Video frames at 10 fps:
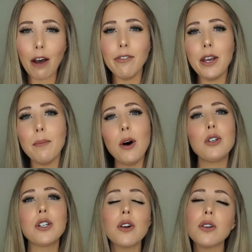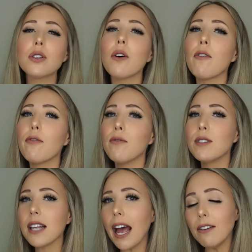of the emotional
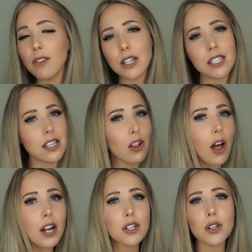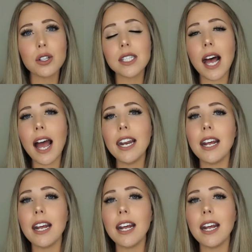side versus the logical side,